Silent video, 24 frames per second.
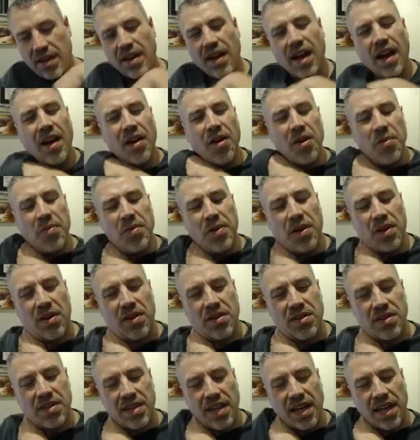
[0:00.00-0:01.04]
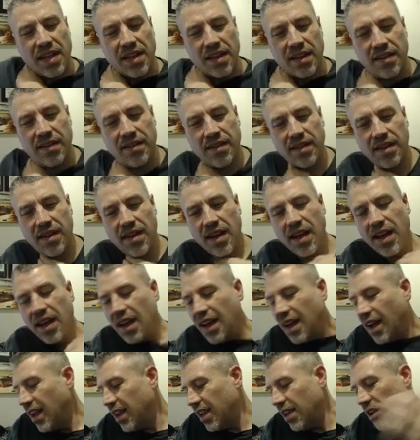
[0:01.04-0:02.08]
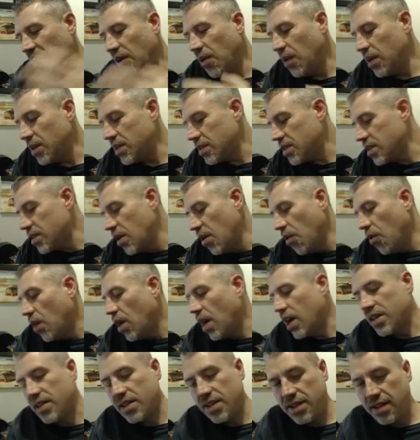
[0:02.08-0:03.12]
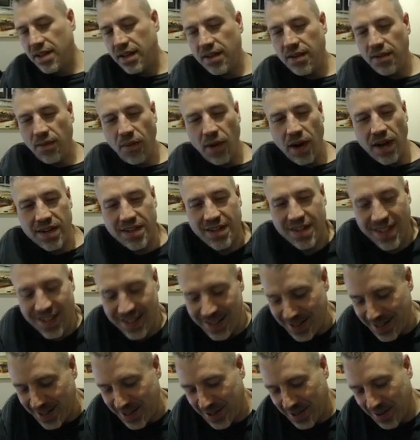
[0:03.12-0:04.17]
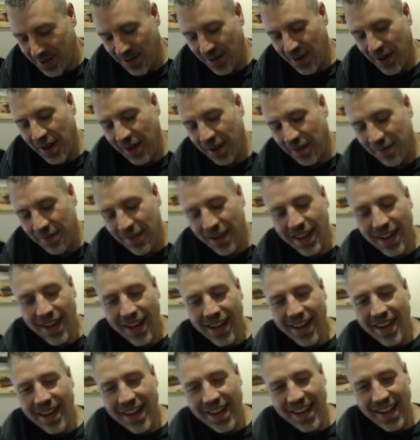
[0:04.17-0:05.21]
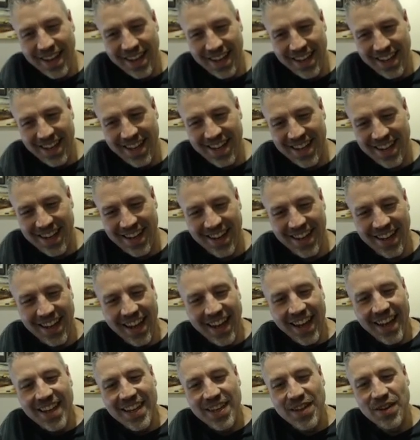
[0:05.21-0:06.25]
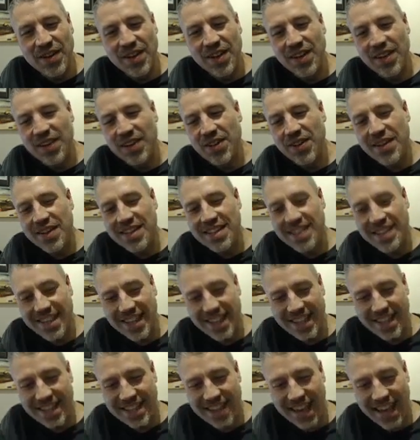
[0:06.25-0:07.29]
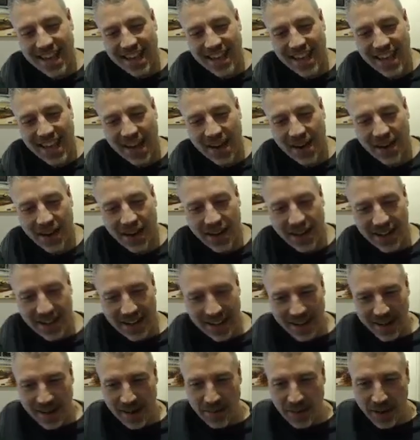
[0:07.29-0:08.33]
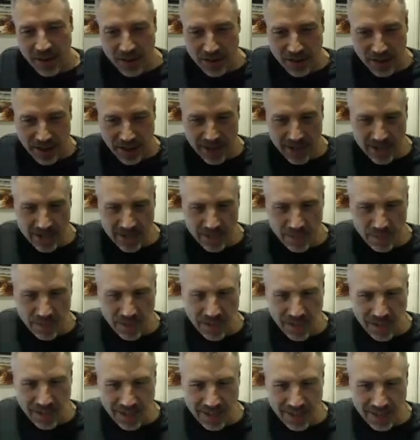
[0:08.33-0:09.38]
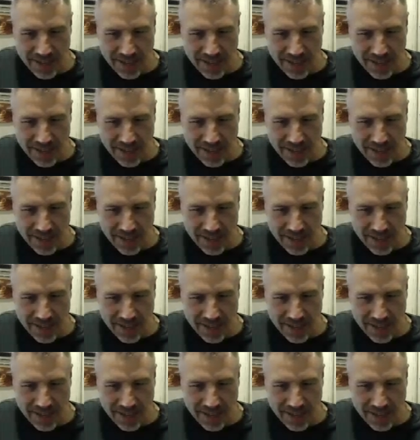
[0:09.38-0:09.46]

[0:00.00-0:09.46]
I hope you understand this. You know what? Just go watch the stream. You can see exactly how I did it. I'm all trying to explain it.